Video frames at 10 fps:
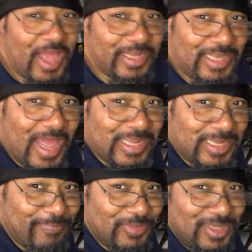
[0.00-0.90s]

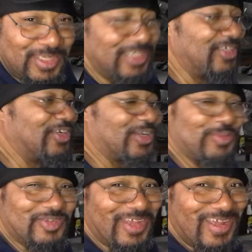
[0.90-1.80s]
Kakalaki, you know what
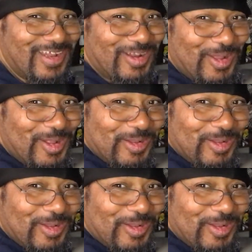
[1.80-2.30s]
I'm saying?